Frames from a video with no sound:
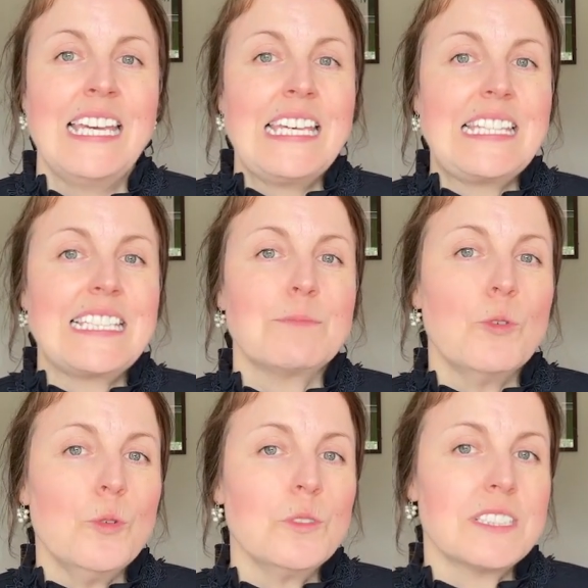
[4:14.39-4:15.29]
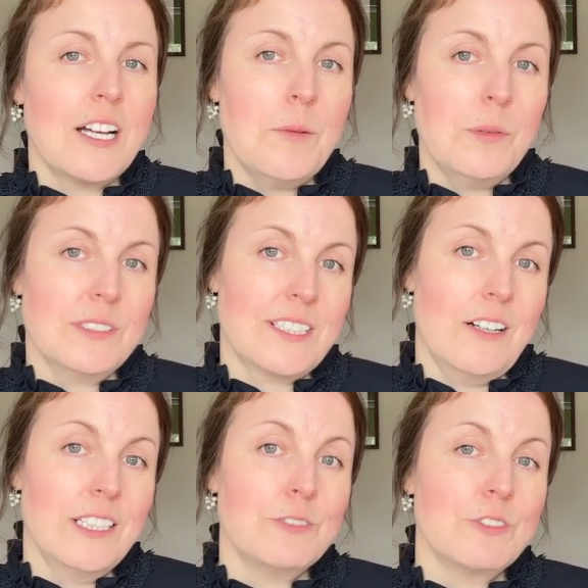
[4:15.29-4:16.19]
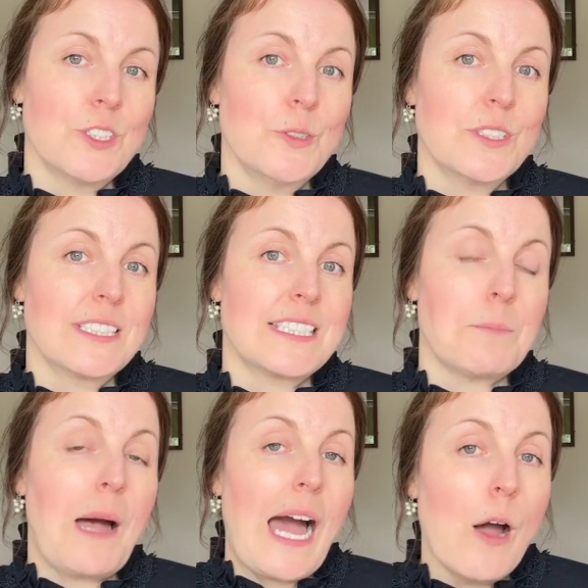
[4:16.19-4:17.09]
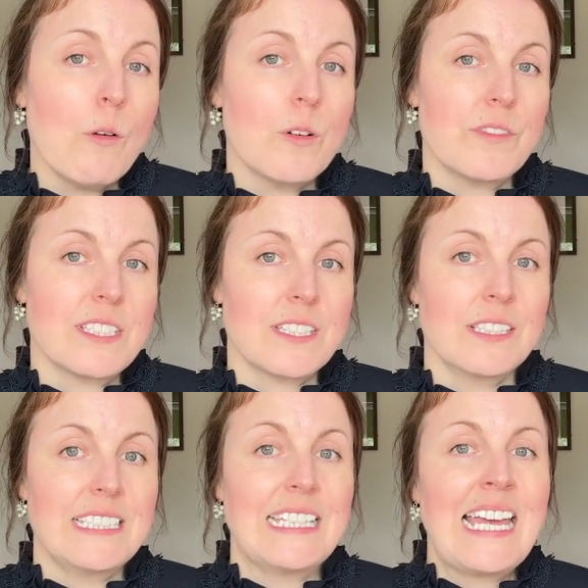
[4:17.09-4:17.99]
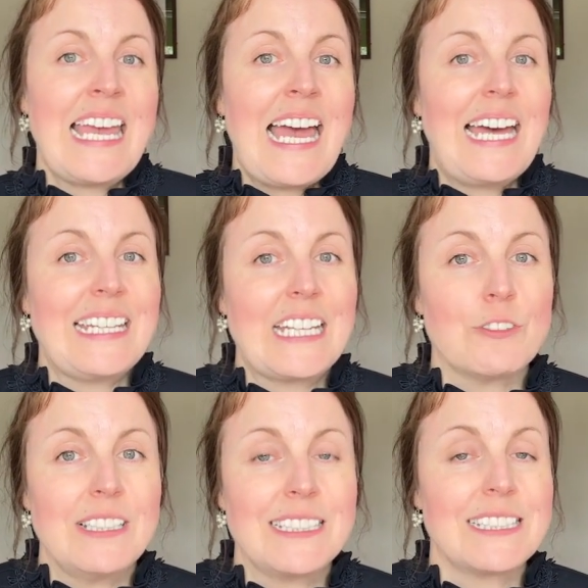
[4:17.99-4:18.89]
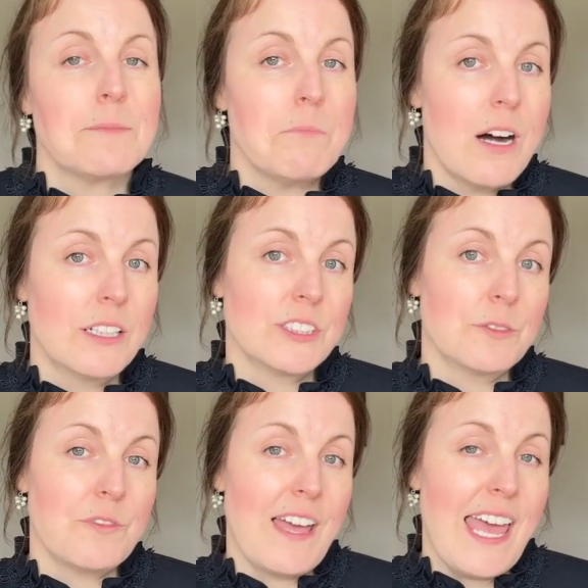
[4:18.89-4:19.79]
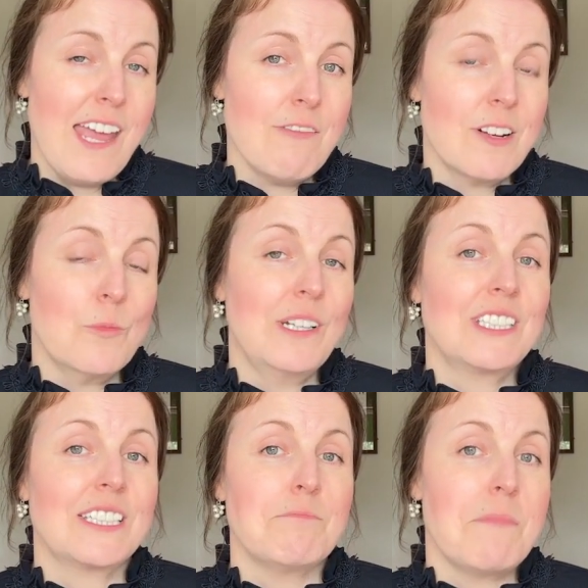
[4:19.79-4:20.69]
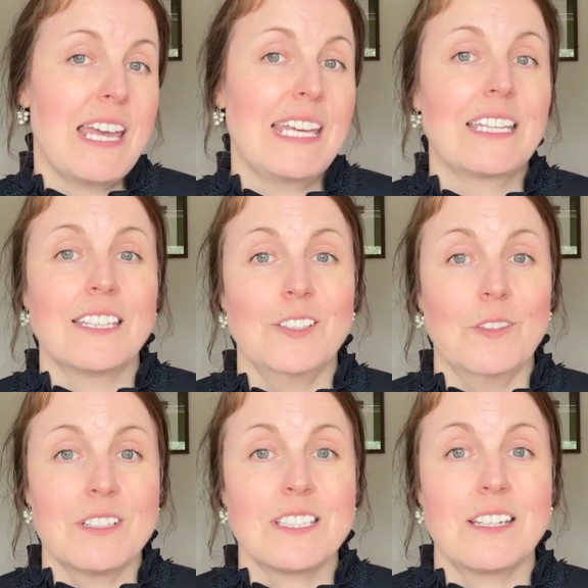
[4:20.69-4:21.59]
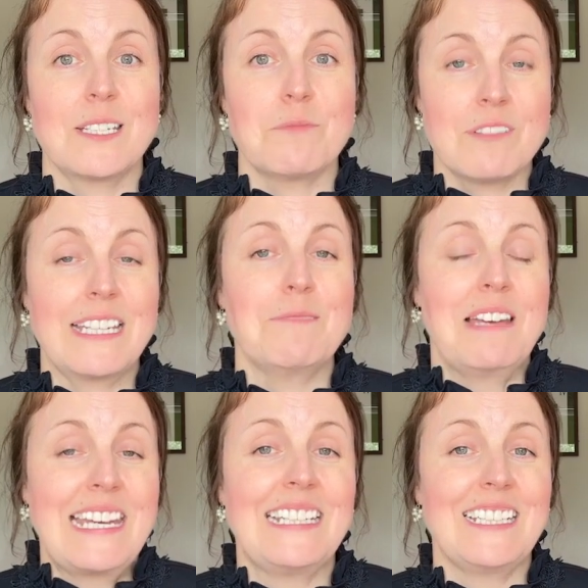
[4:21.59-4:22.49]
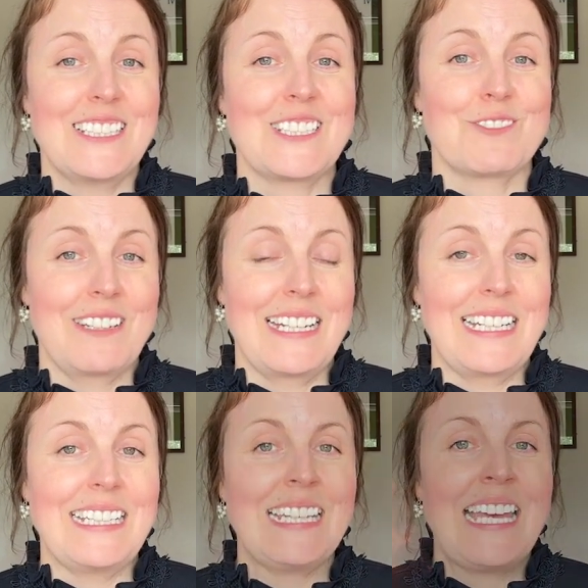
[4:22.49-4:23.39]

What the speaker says: This small sample size reduces the power of the study and it increases the margin for error, which can make, a study pretty meaningless really.